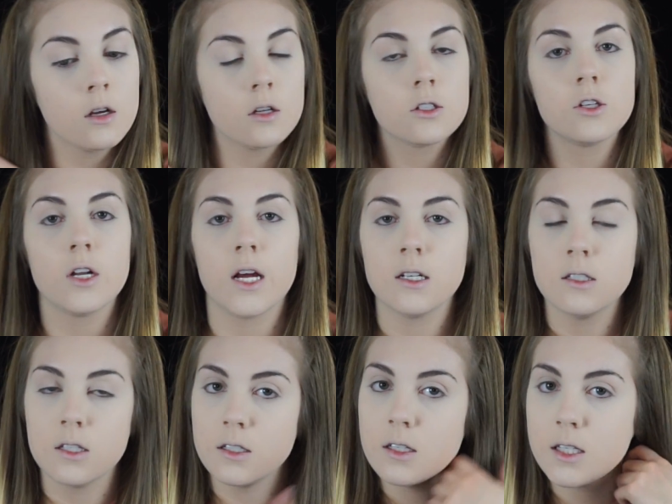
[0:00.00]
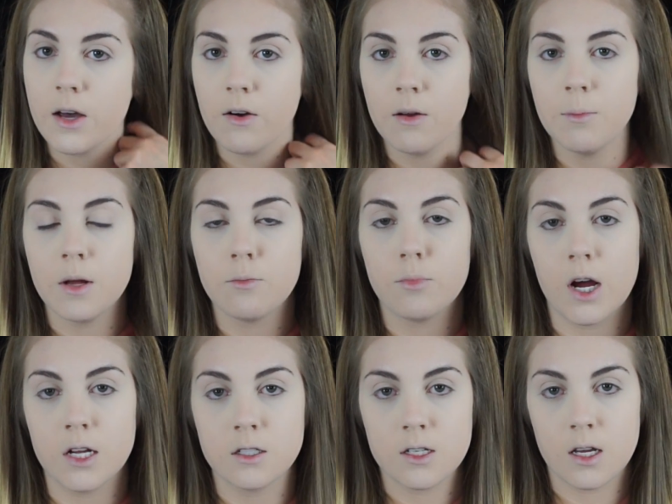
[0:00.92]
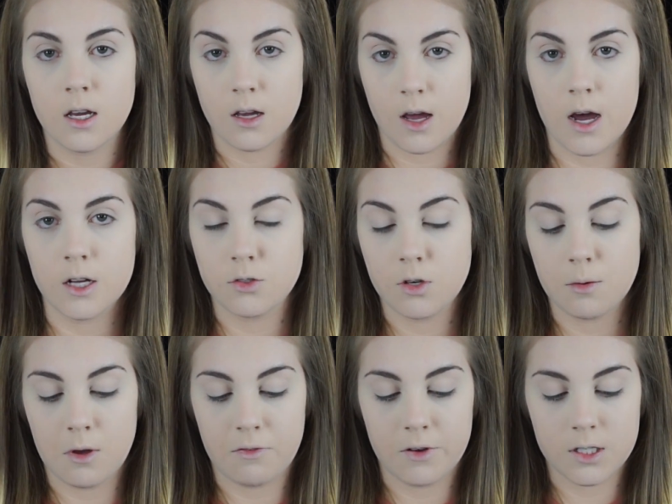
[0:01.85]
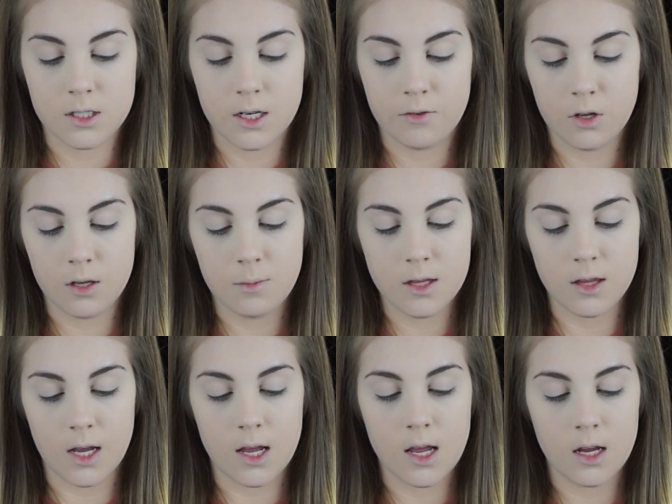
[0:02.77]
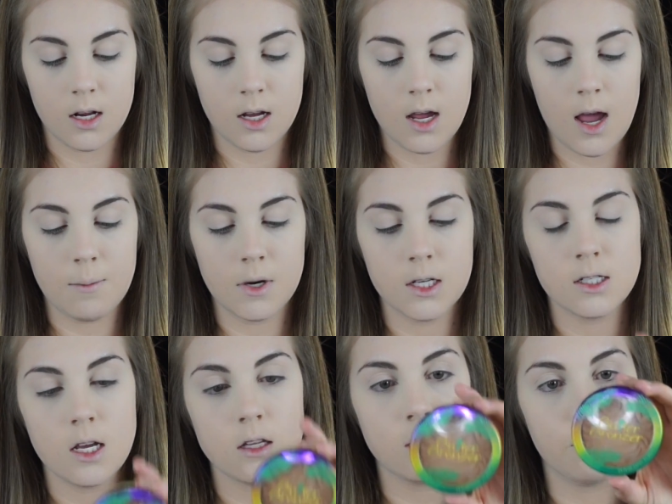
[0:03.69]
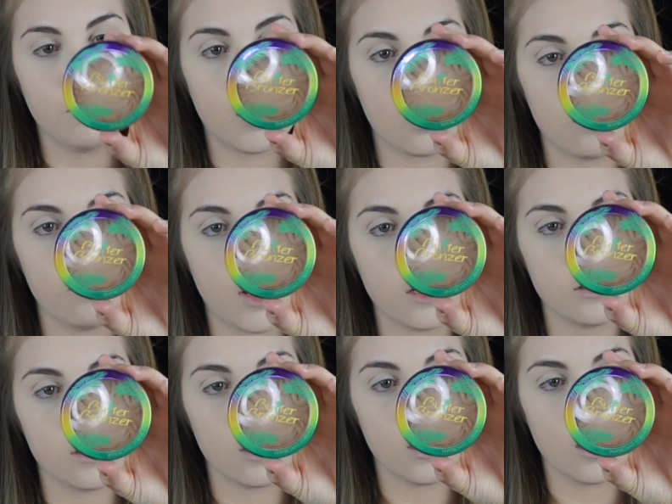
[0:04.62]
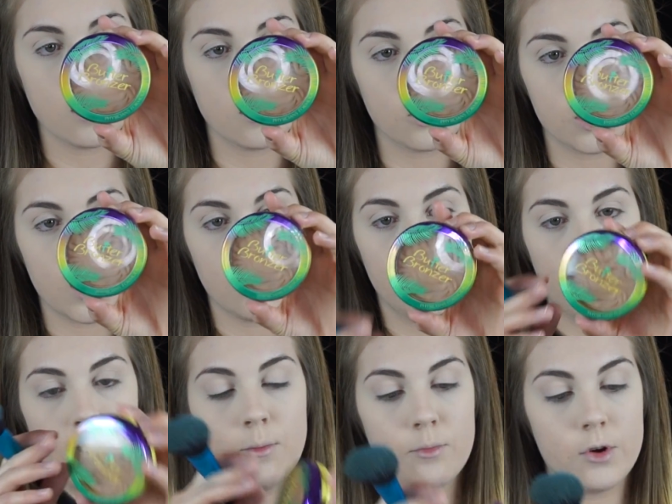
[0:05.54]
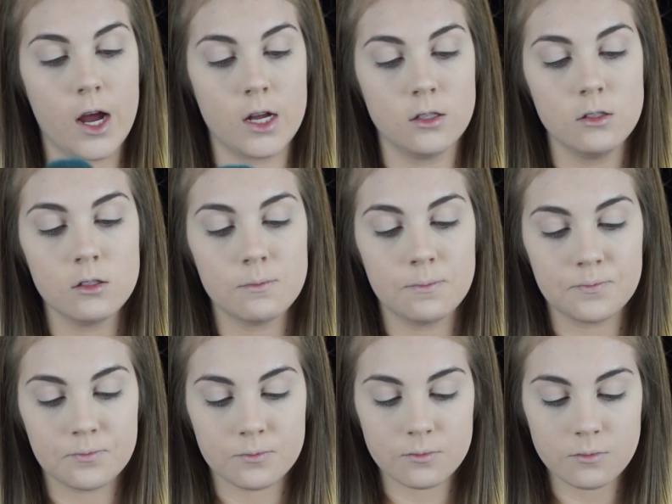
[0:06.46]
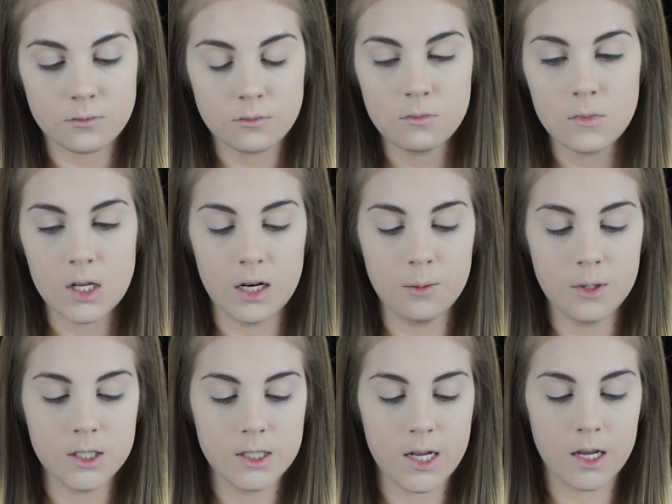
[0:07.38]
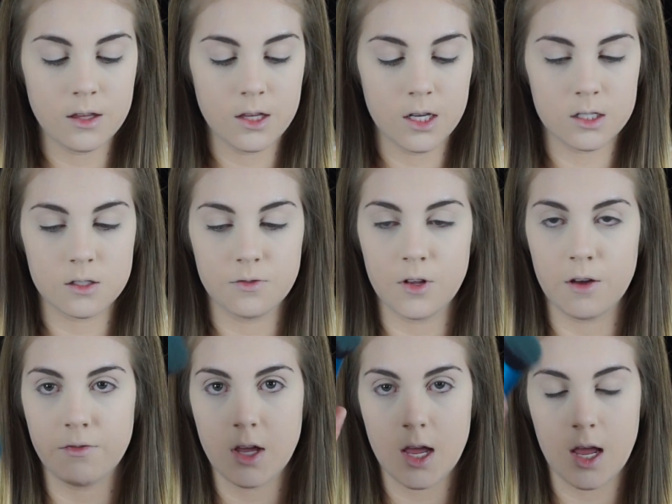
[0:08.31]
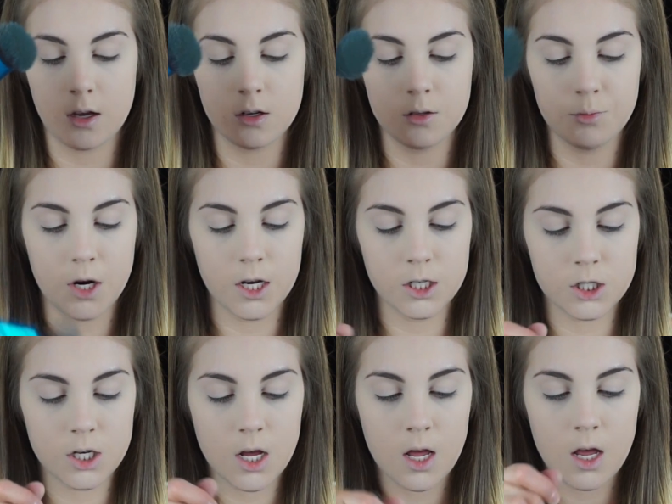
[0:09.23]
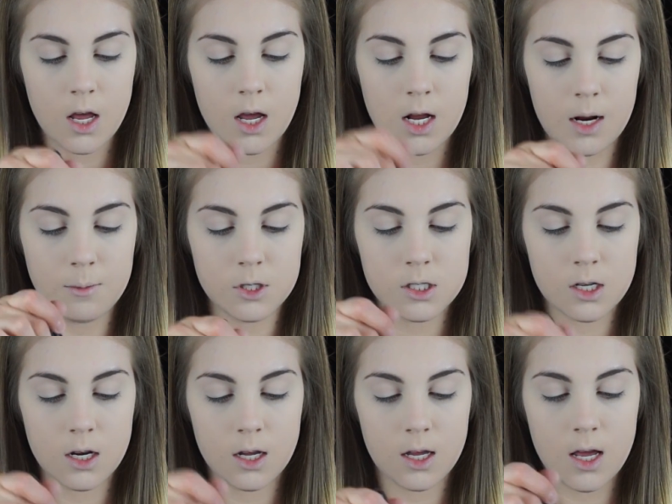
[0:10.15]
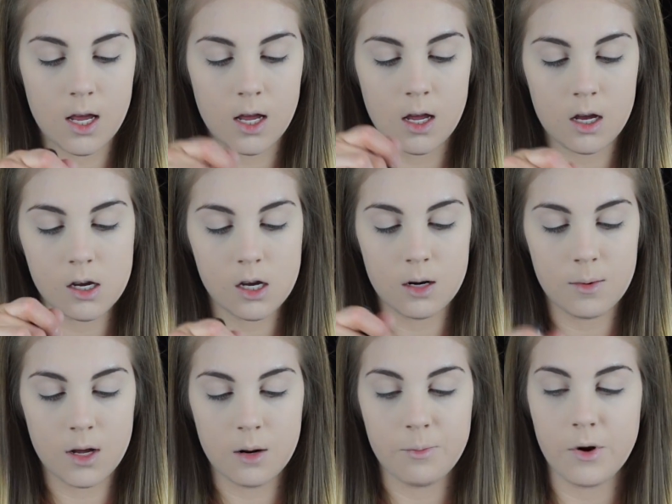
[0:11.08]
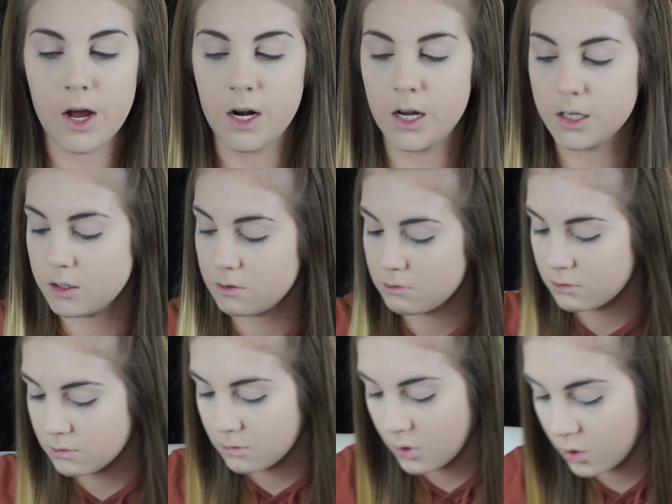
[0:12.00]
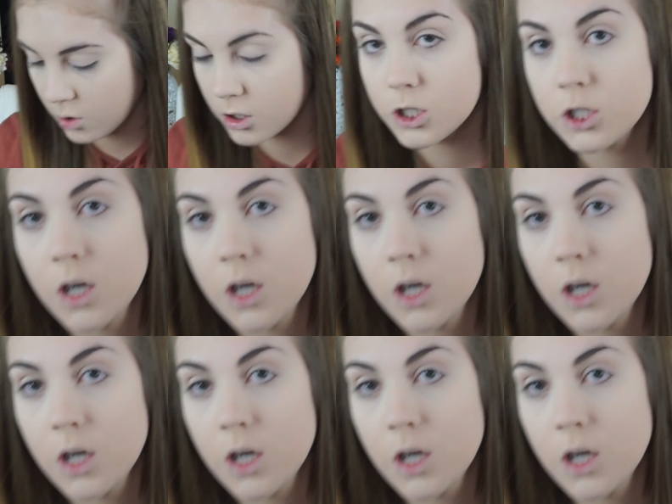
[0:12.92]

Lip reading: So next, this is how I've been bronzing and contouring my face, and I've really been liking it. I'm going to take the Butter Bronzer in the shade Light Bronze, and I'm going to take this fluffy angled brush, and I'm just going to get a good amount of product, or just